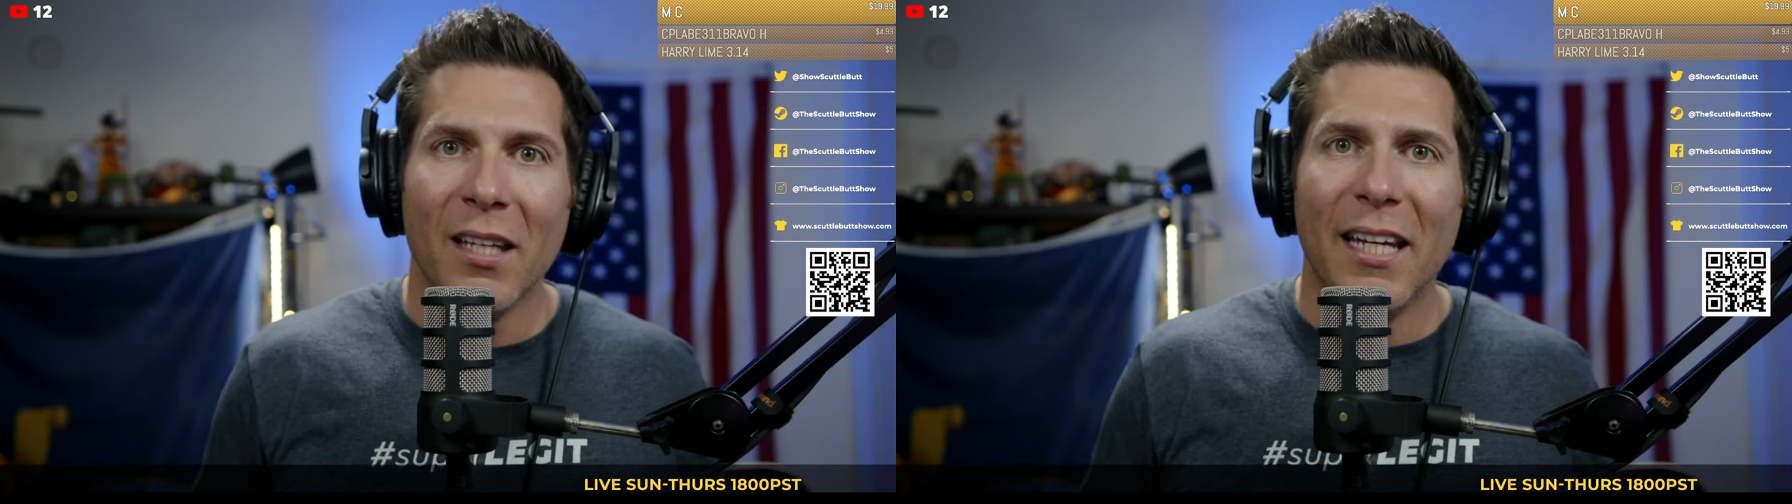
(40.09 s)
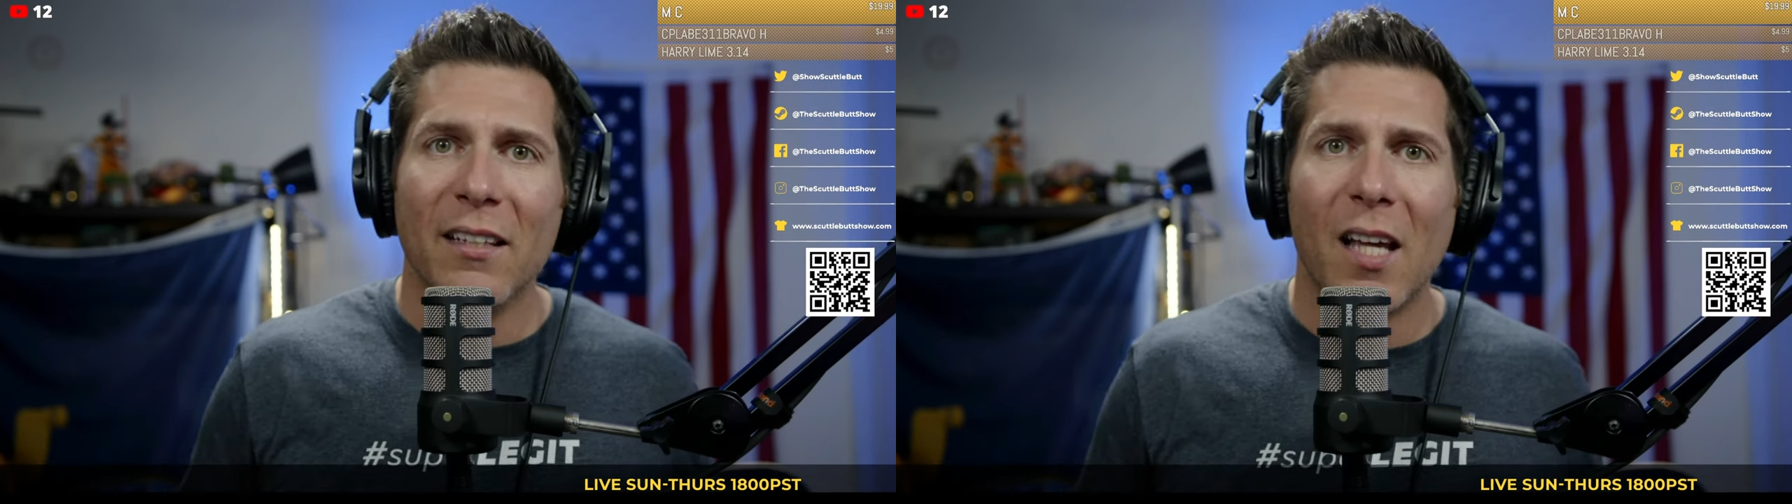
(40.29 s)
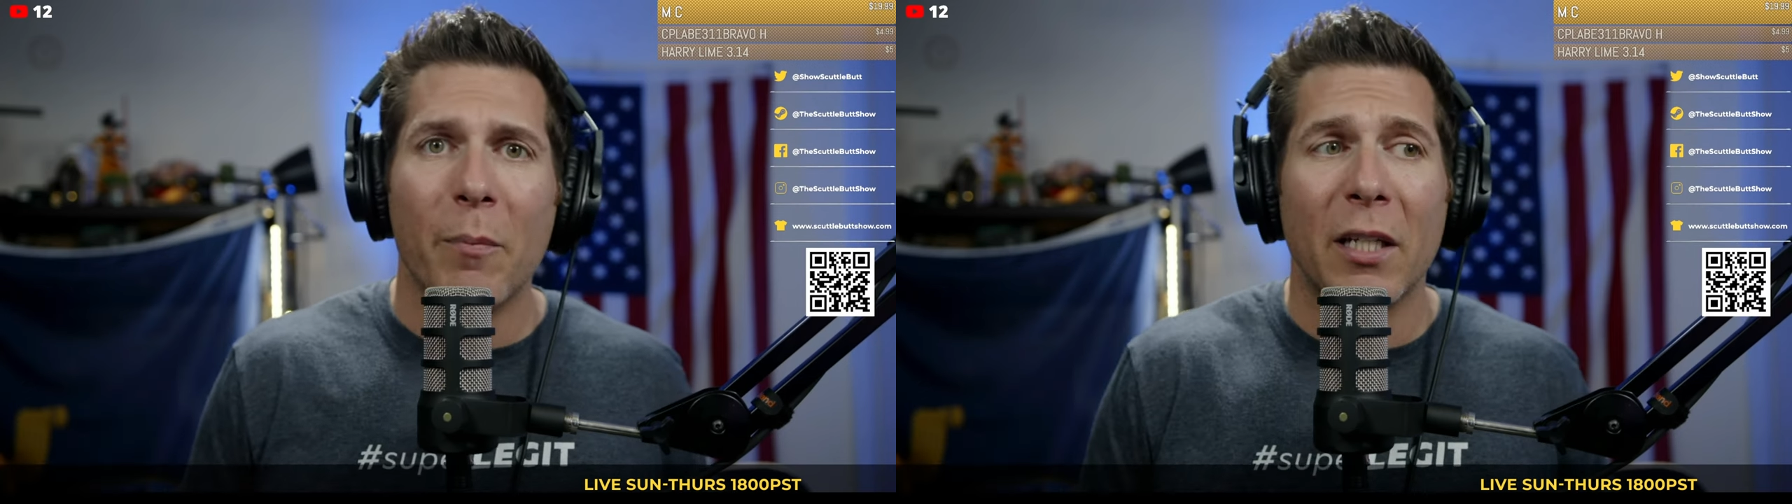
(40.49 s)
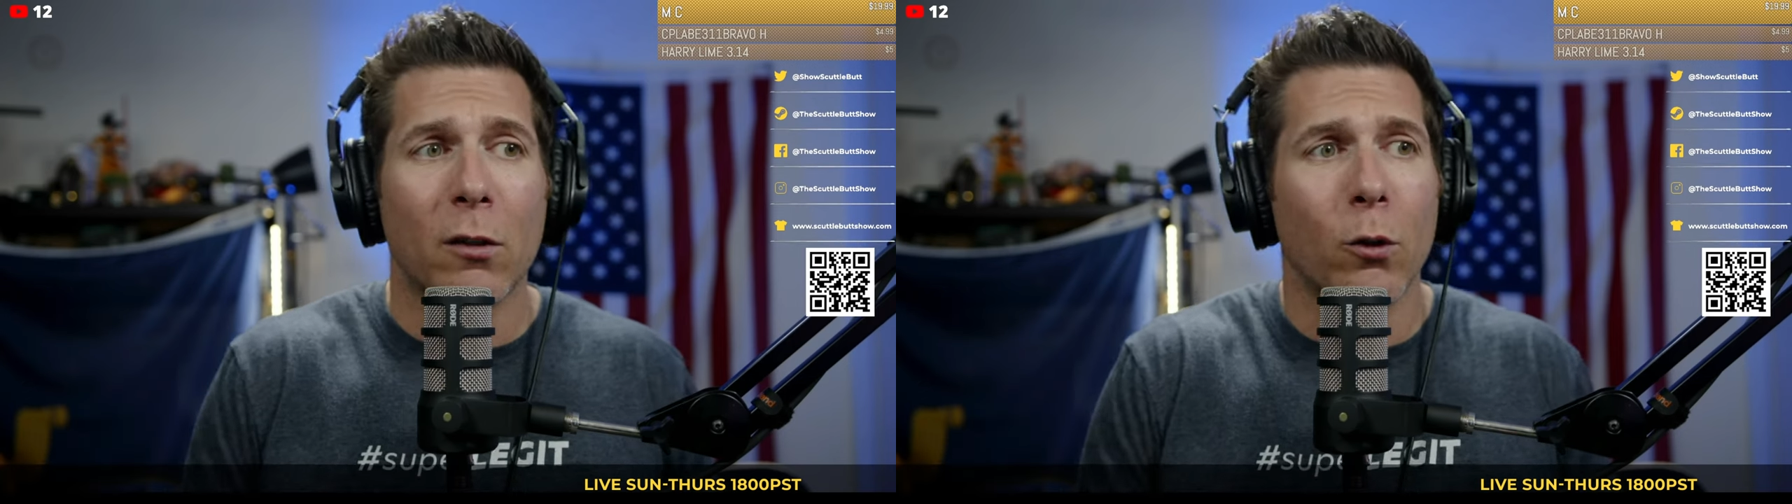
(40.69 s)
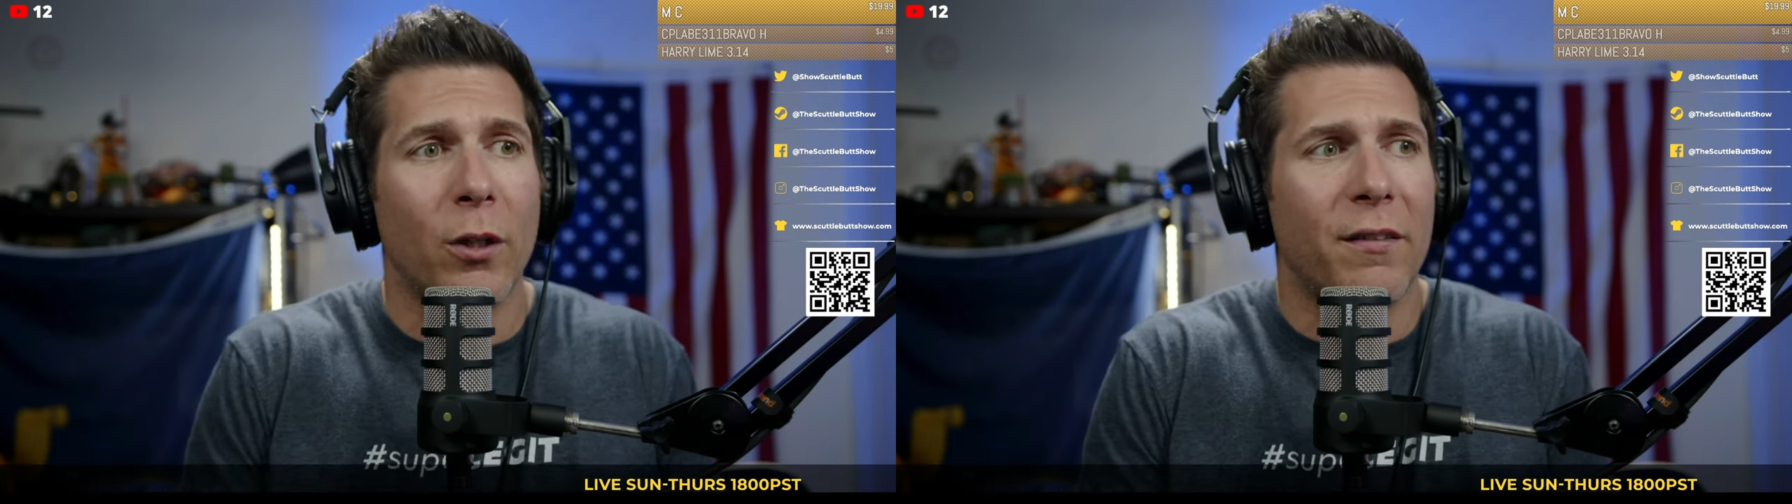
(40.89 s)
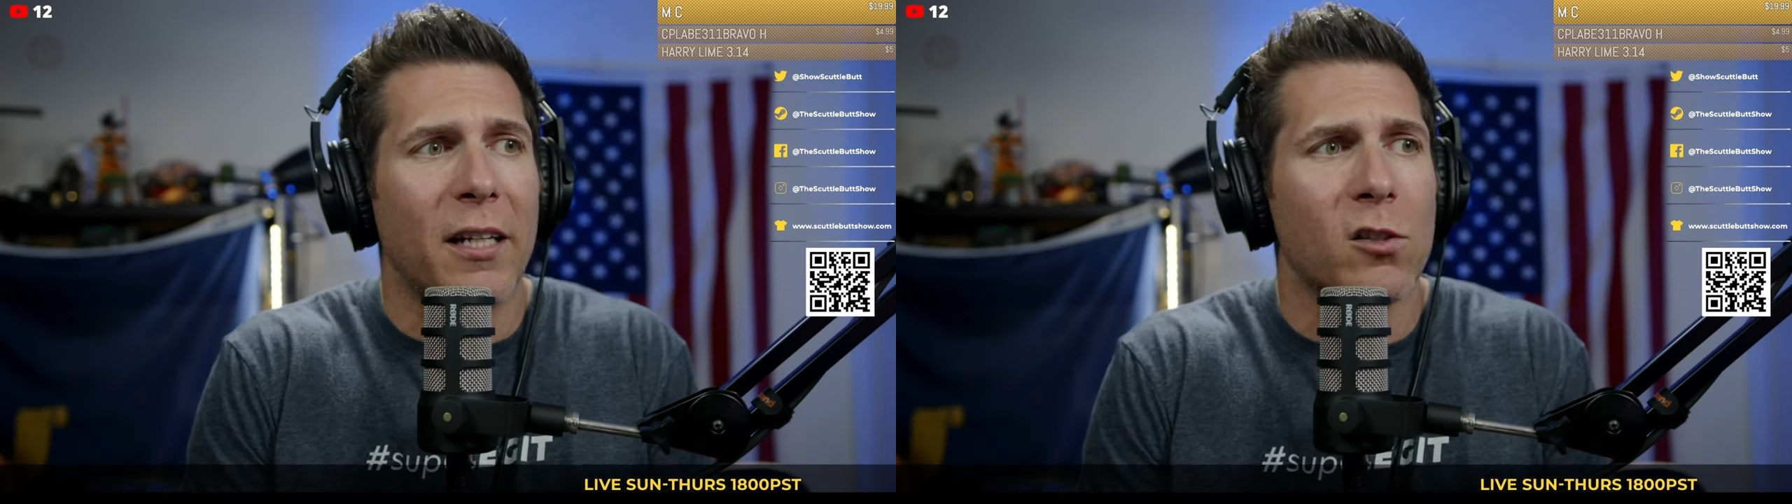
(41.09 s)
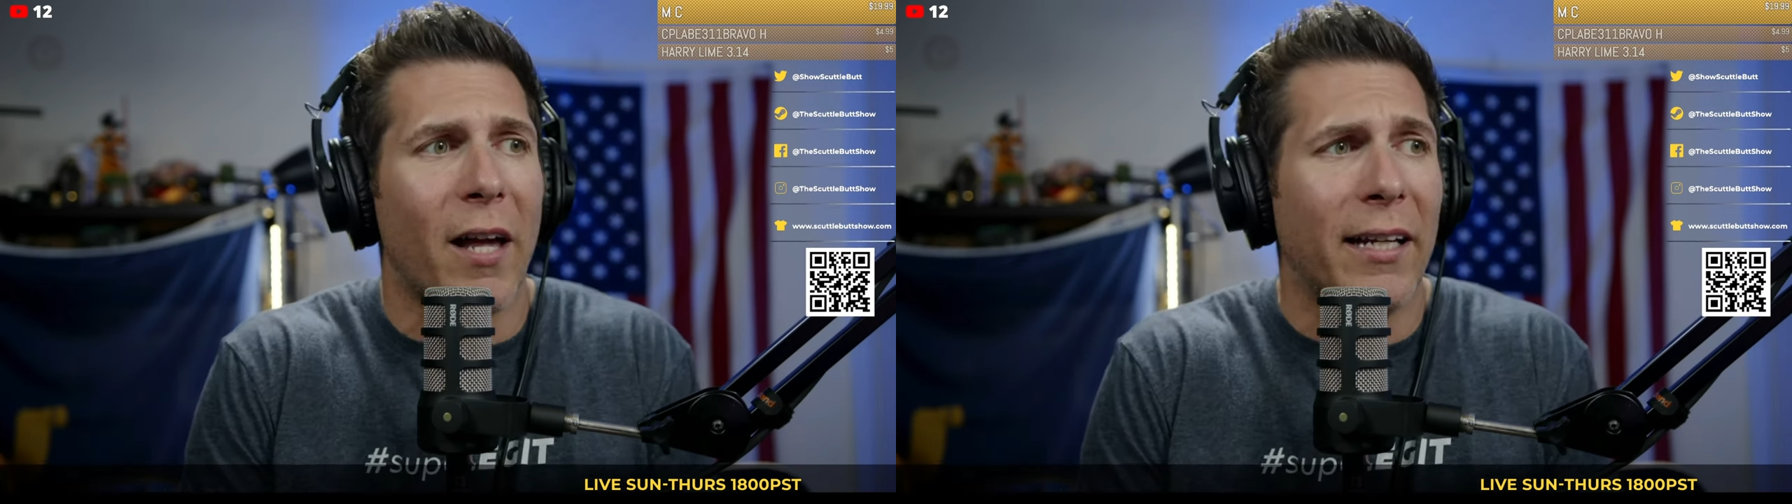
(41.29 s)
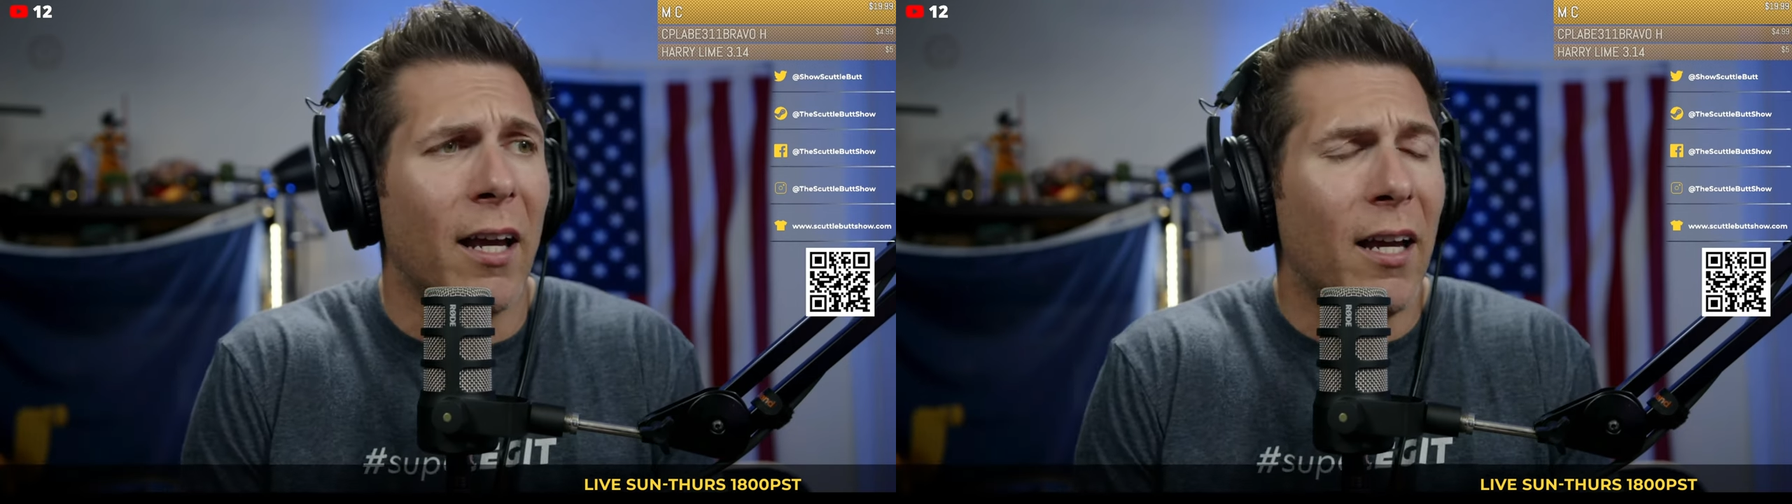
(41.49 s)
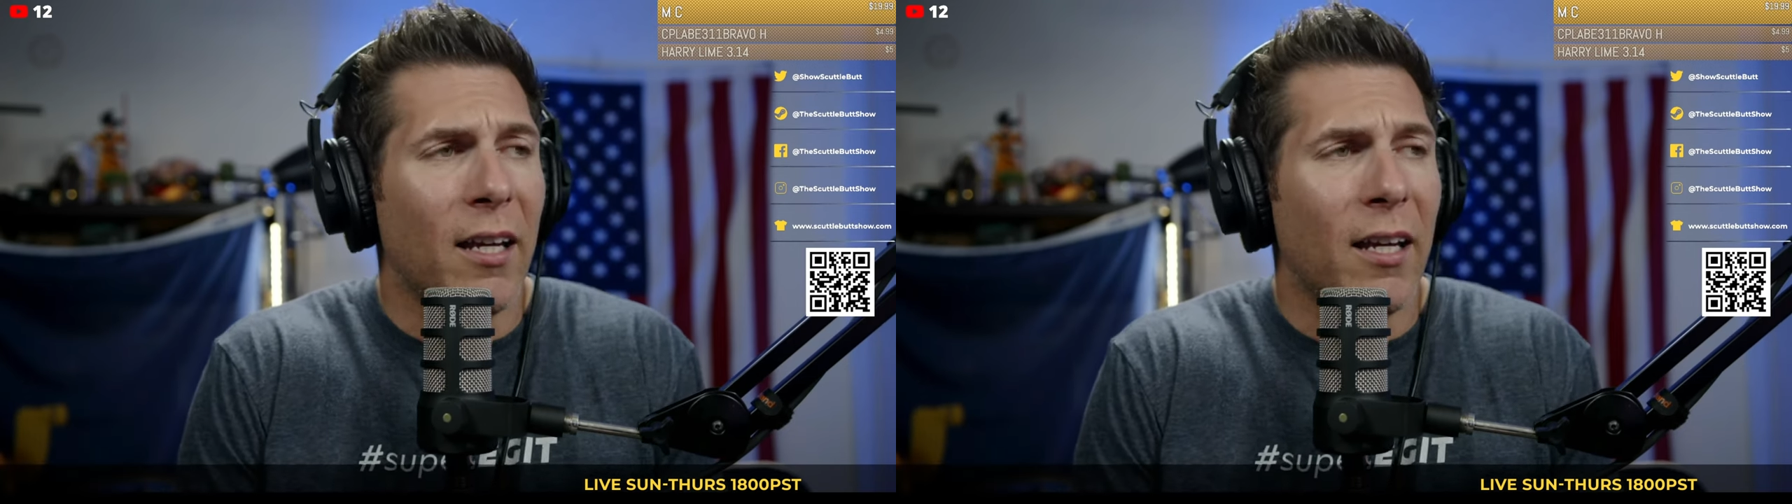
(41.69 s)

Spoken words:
In them, he included things like